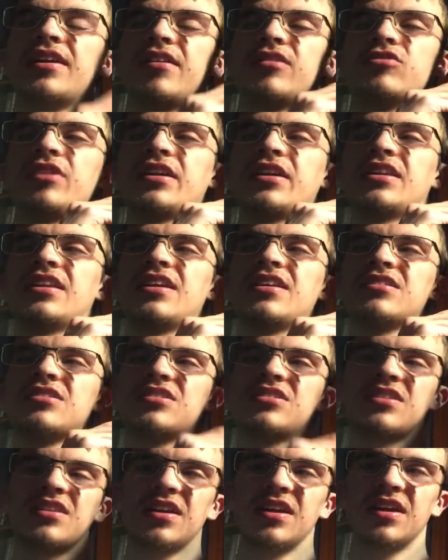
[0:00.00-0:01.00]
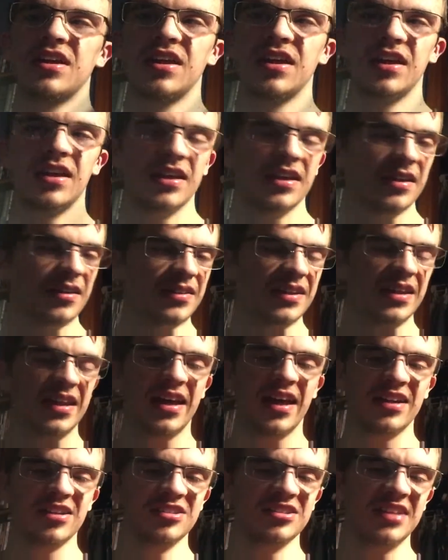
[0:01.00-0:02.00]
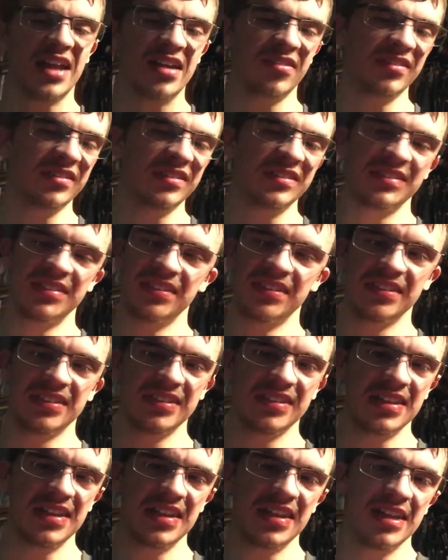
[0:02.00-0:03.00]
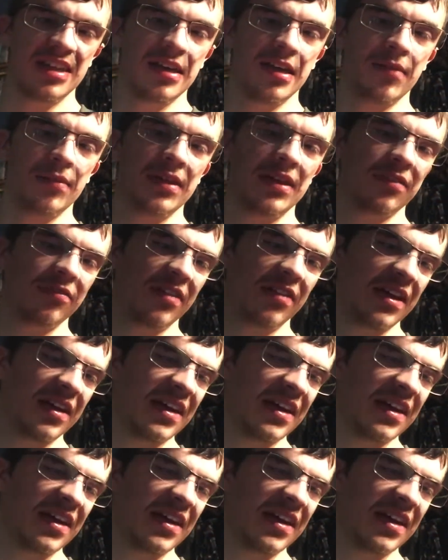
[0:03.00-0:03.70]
I'll be like this. Yeah, if